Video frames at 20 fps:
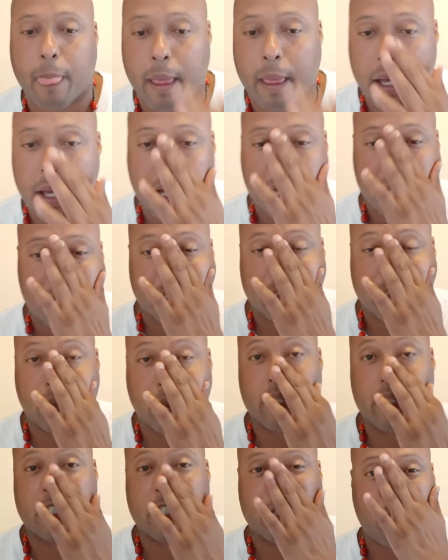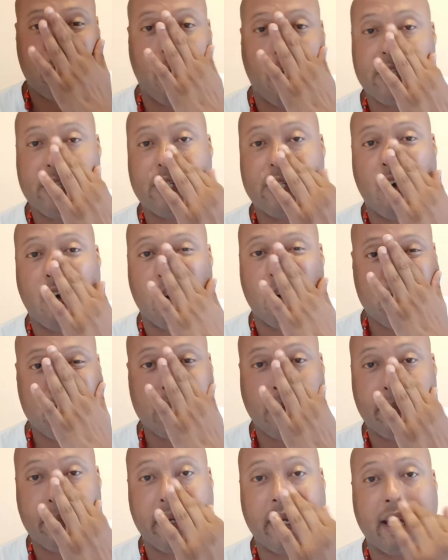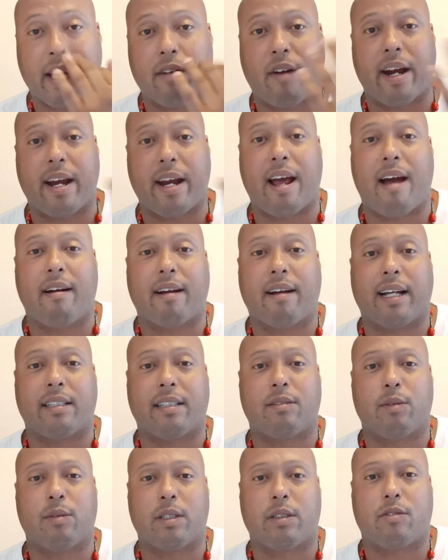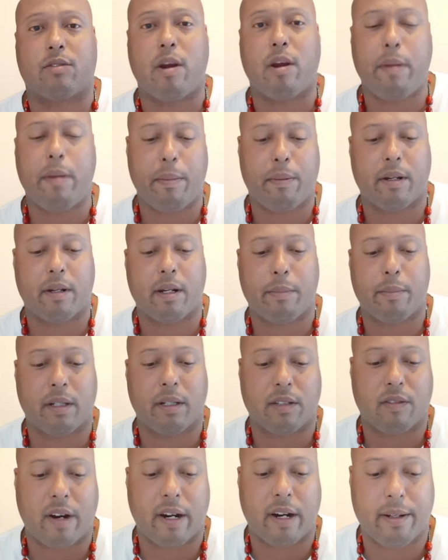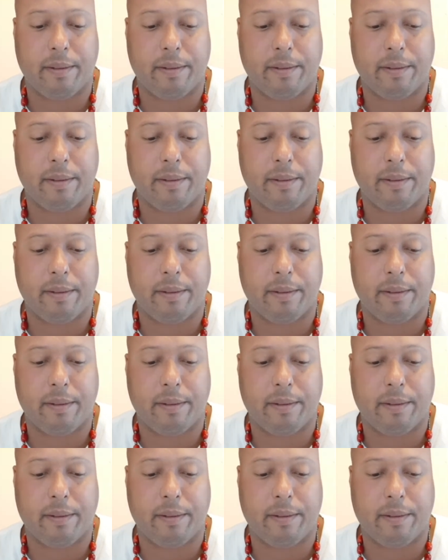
So this is sports talk. Who's up in here right now? I got 3 people in the building right now.